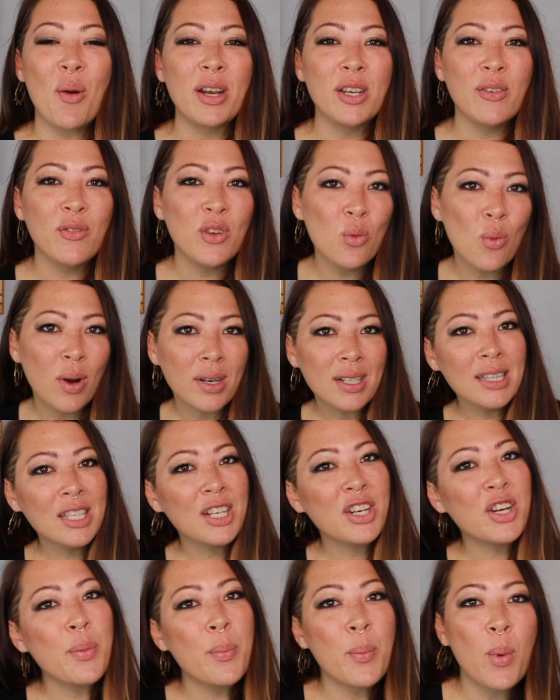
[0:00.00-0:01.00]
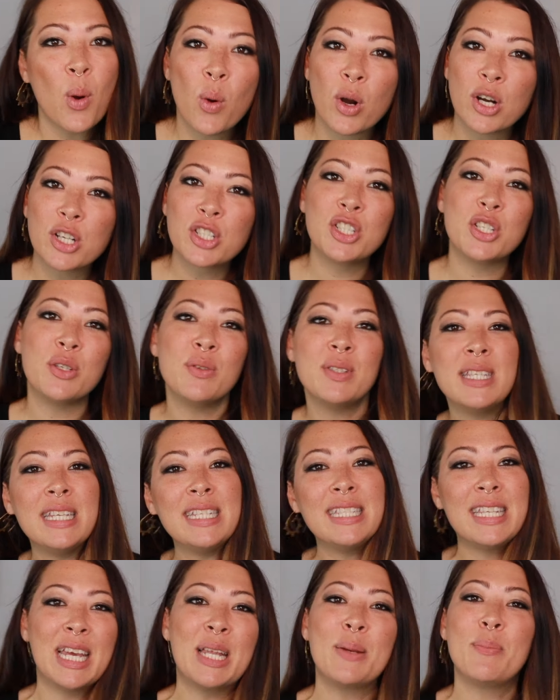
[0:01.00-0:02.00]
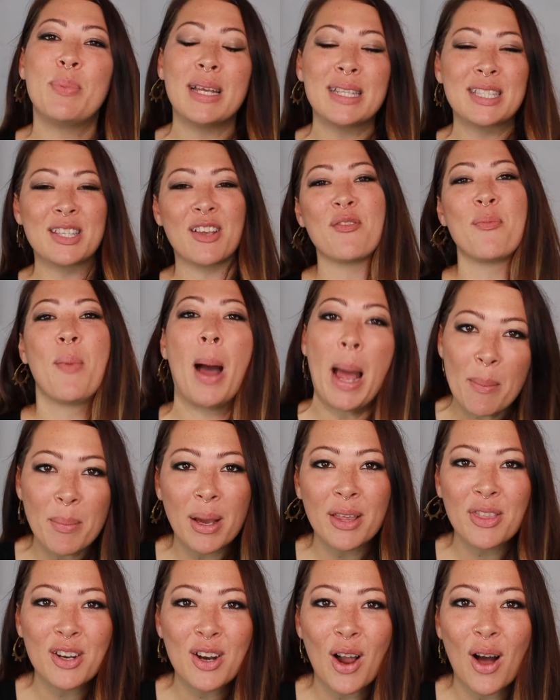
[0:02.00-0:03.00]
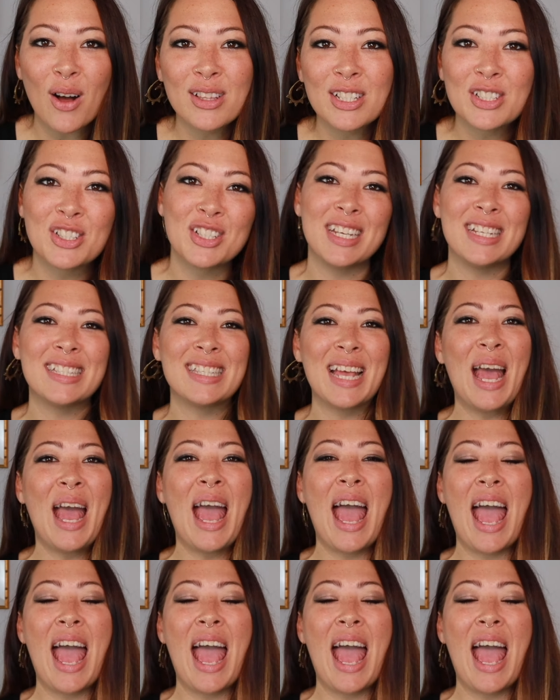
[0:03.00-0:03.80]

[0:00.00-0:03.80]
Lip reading: and if you want to learn more juicy tidbits of my methodologies